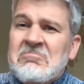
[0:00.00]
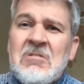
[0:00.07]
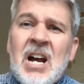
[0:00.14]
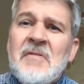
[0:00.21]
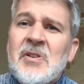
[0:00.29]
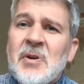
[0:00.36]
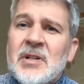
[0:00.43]

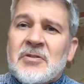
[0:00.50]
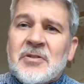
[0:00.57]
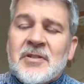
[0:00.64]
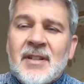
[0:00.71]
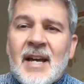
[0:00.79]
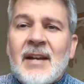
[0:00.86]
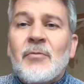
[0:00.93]
I have no
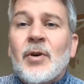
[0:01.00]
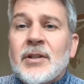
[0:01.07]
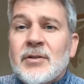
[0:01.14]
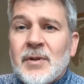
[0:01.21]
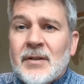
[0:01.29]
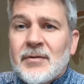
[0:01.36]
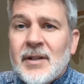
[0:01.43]
interest in that
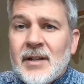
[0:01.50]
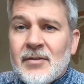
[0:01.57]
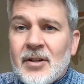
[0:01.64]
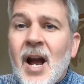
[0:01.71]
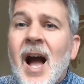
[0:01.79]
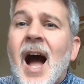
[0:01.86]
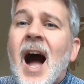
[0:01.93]
whatsoever either.